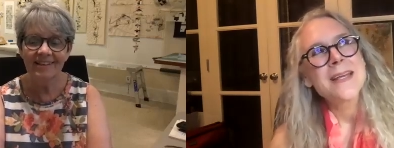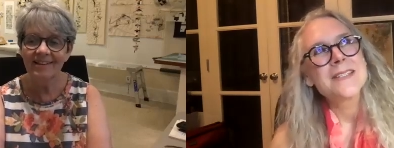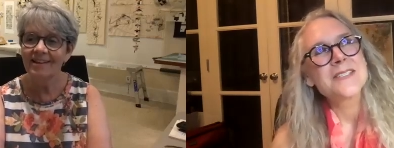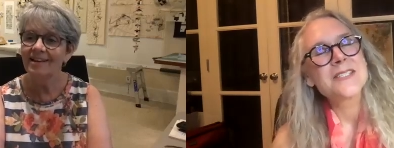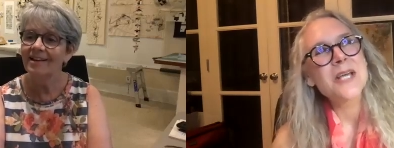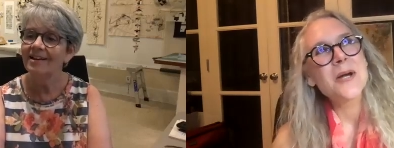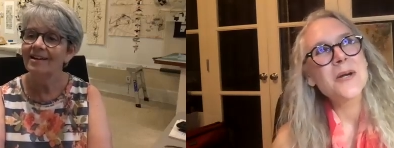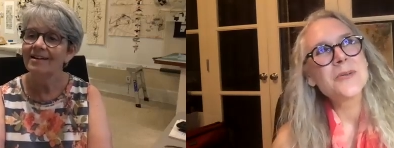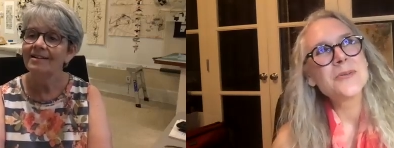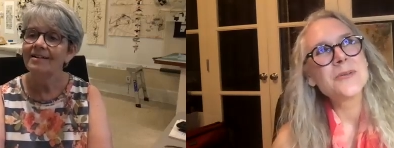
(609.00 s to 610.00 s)

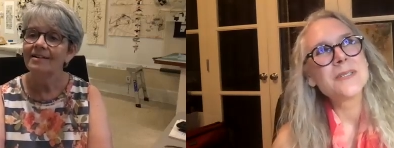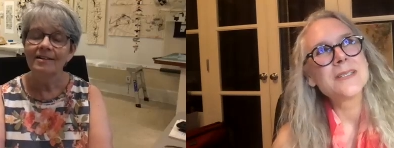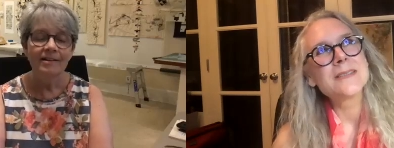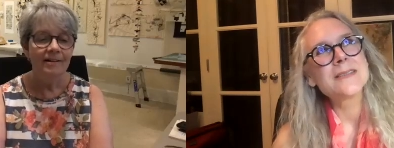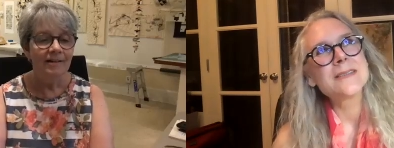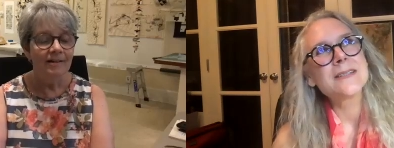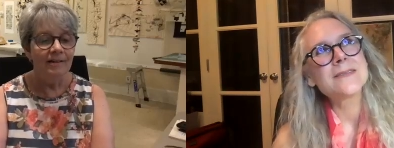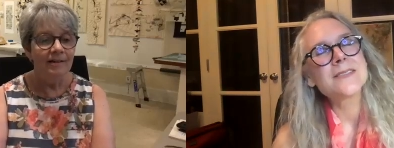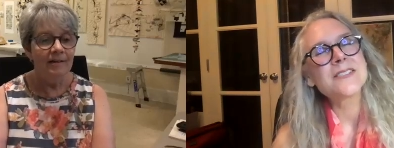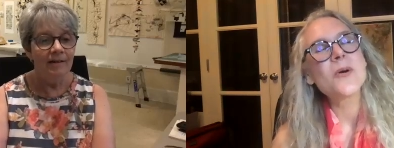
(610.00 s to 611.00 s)
Speaker 1: So
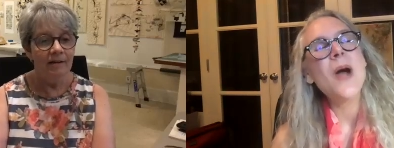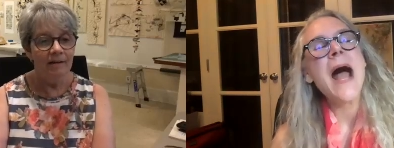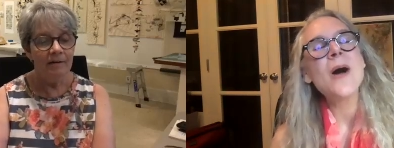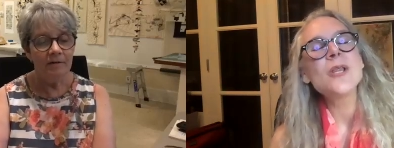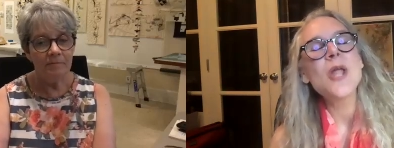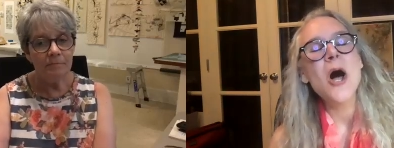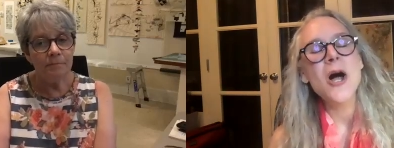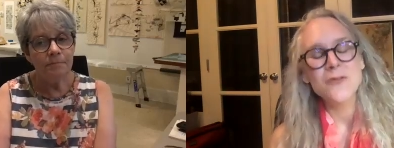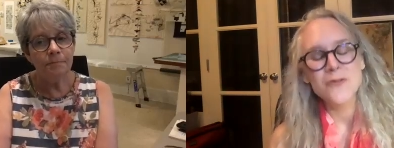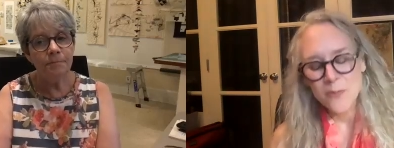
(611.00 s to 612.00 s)
how long
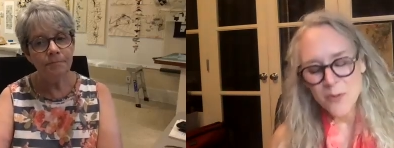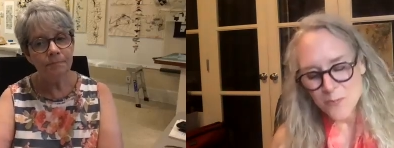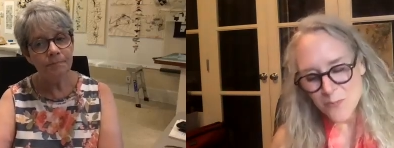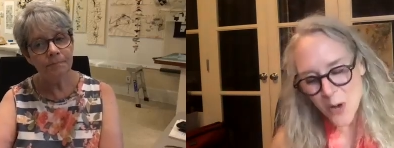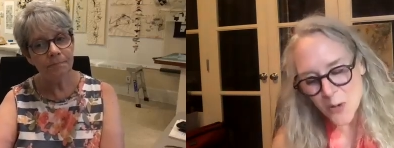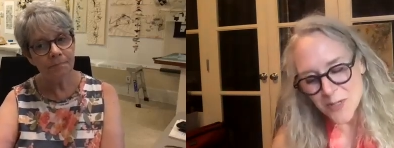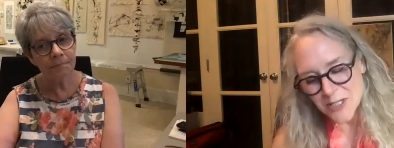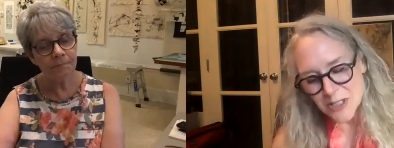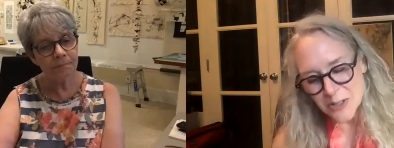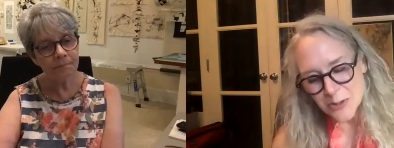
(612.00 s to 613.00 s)
from the moment
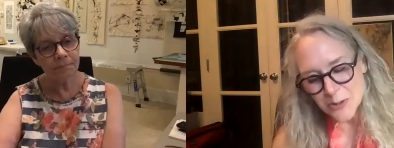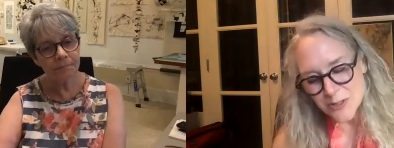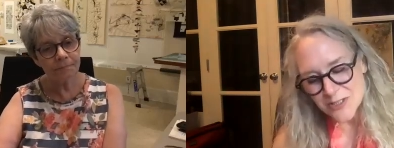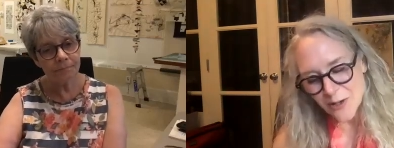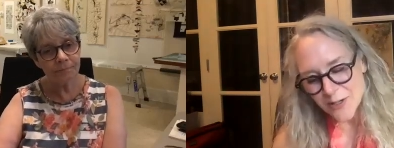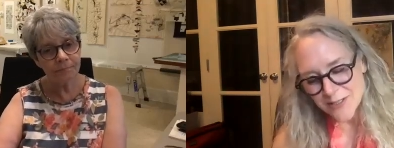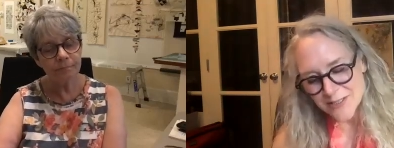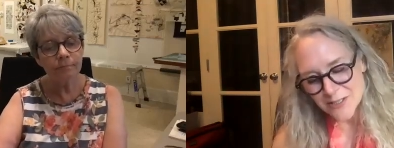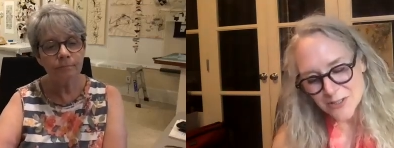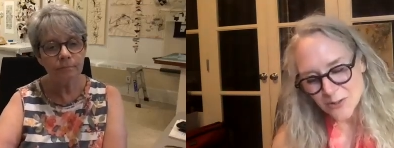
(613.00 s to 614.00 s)
you started to
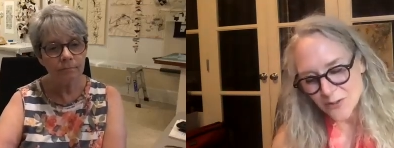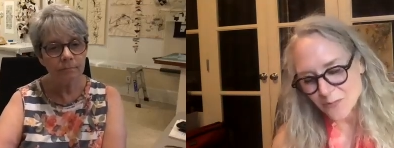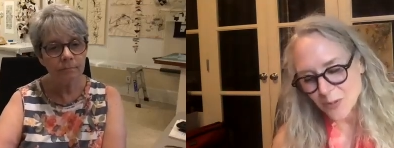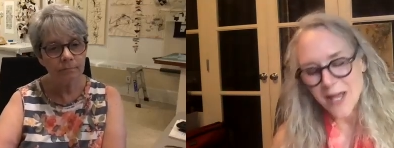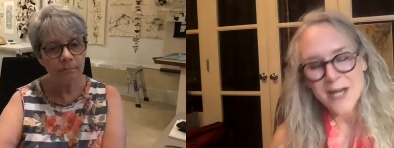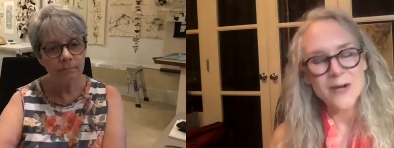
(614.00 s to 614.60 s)
sort of play